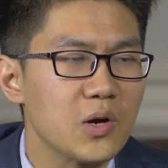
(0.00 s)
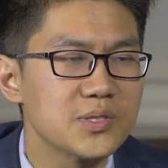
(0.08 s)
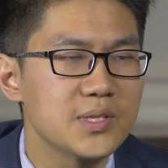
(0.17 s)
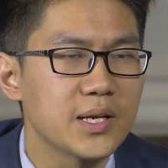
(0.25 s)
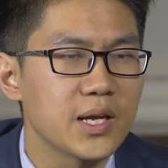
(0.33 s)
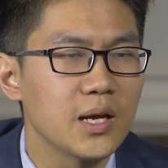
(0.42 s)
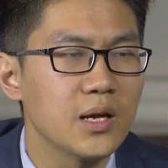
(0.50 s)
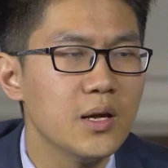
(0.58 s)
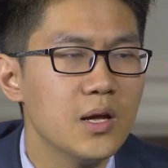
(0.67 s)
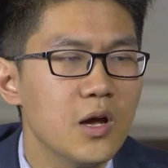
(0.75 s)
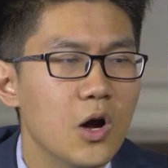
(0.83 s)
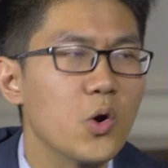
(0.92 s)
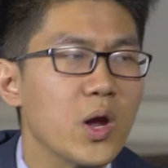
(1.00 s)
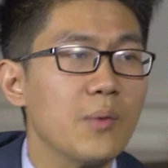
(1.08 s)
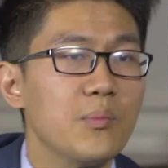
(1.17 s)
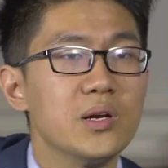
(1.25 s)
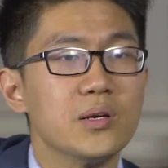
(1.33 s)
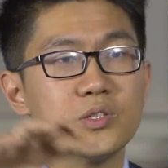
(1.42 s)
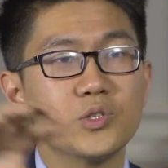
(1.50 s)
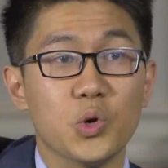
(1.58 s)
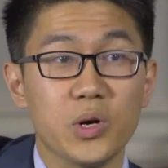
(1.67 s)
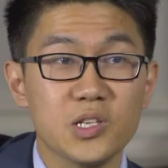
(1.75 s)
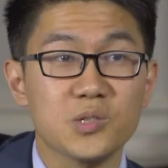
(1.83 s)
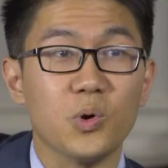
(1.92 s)
I was thinking, okay, I'm going to
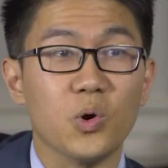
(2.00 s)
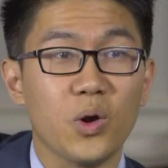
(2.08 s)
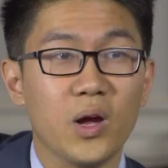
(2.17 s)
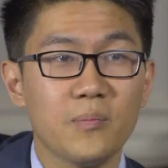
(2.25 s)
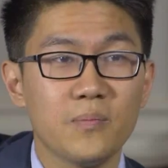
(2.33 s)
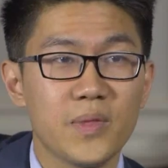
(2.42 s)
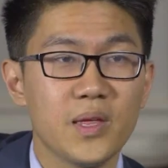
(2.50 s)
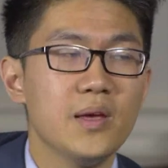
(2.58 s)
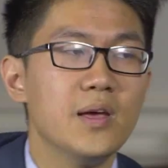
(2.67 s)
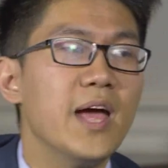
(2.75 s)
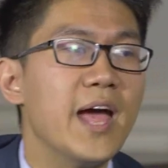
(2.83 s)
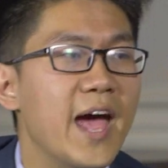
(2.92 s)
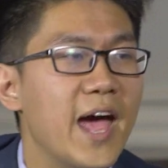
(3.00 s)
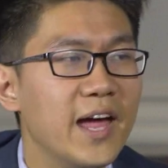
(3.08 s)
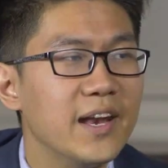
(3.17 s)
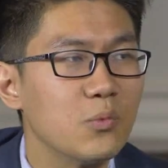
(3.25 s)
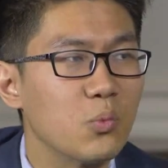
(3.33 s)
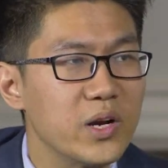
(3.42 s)
join this program, and